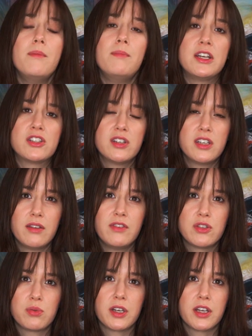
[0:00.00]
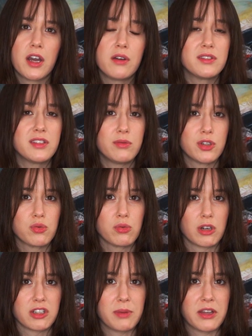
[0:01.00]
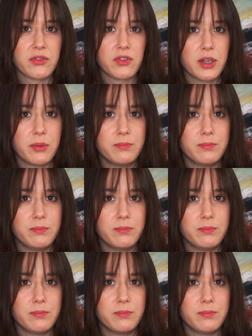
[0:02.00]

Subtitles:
make sure to give each one a go and see which one works best for you.